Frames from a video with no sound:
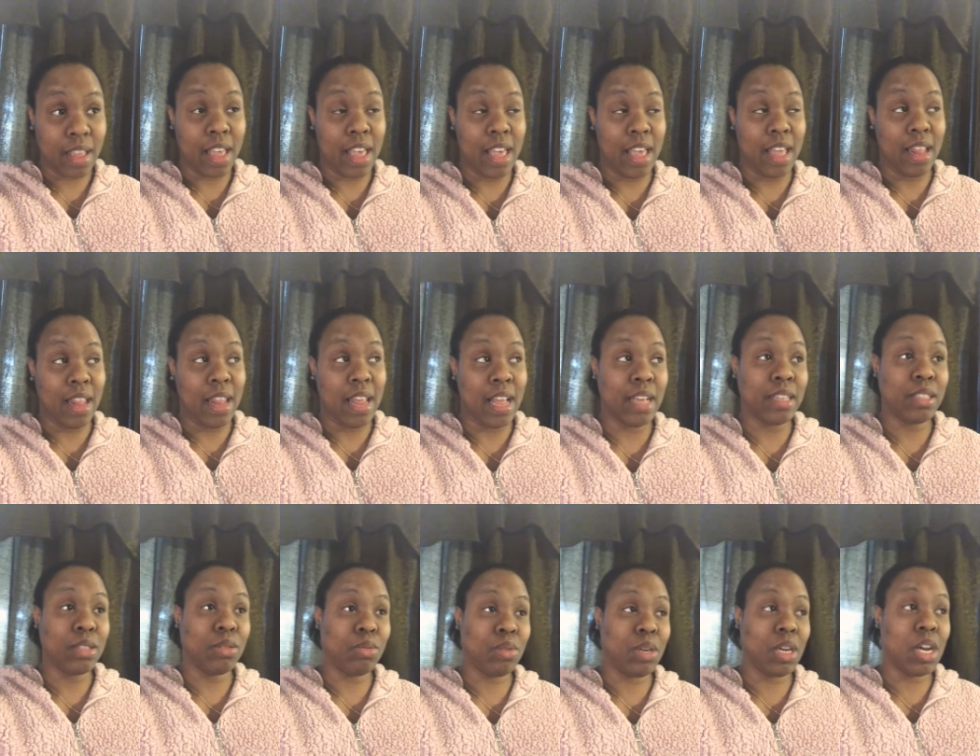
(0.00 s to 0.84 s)
And
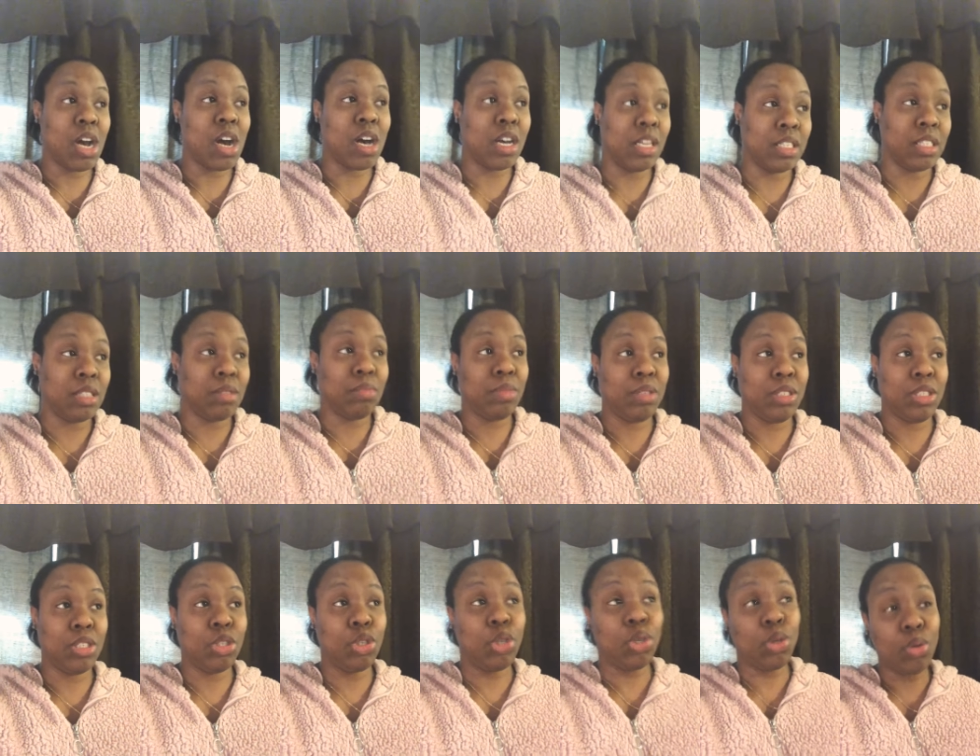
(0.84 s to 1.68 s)
that's what causes me
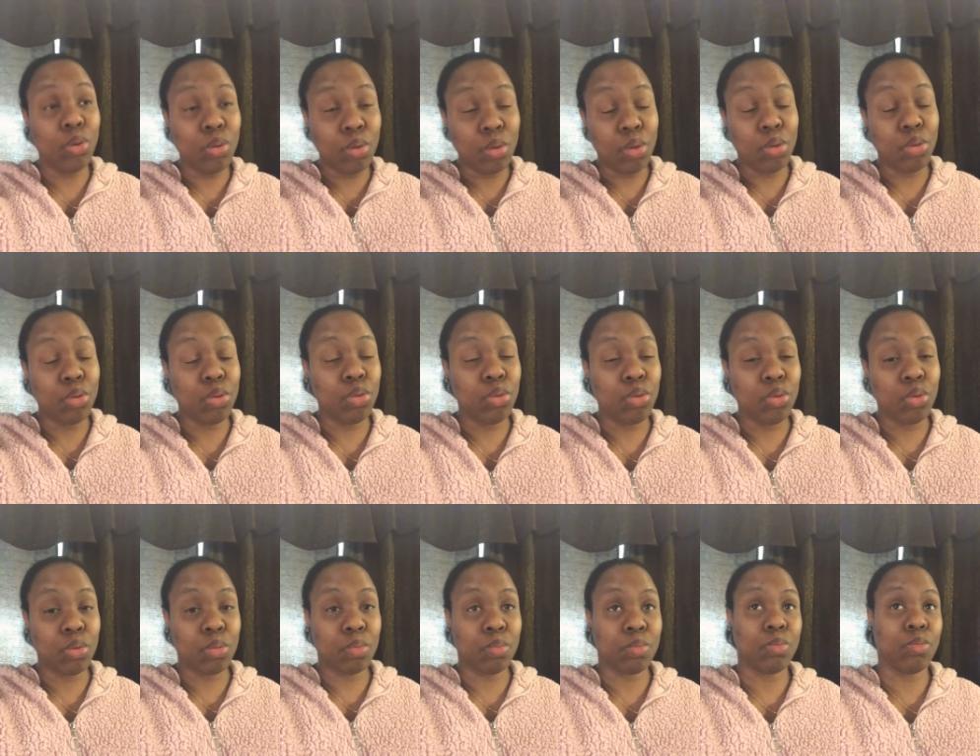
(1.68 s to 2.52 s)
to
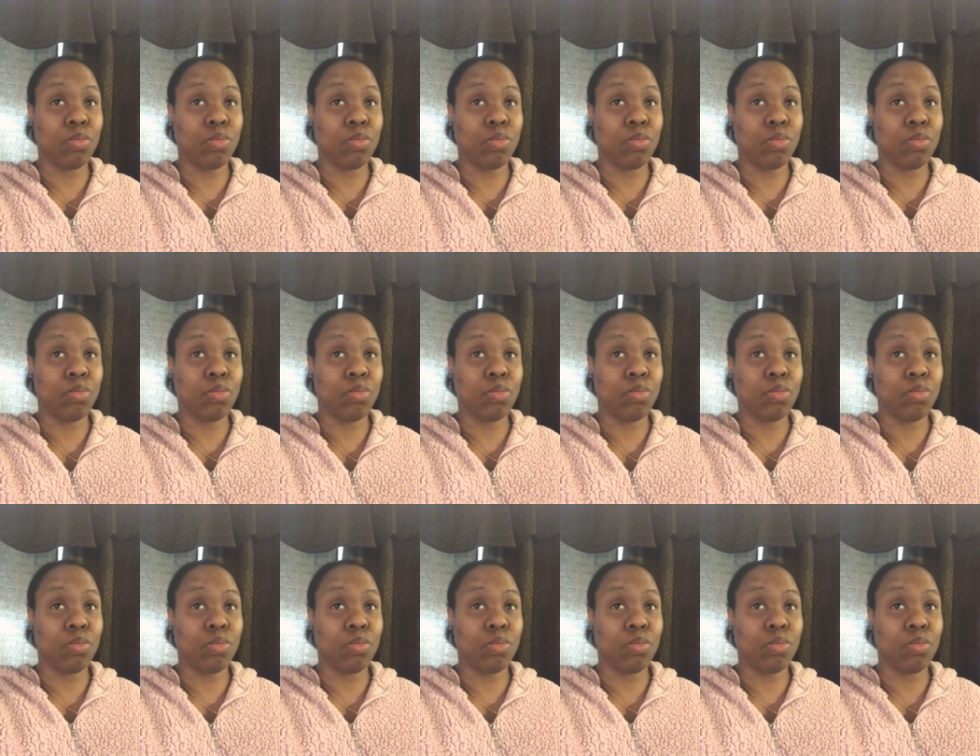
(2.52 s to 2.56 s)
lose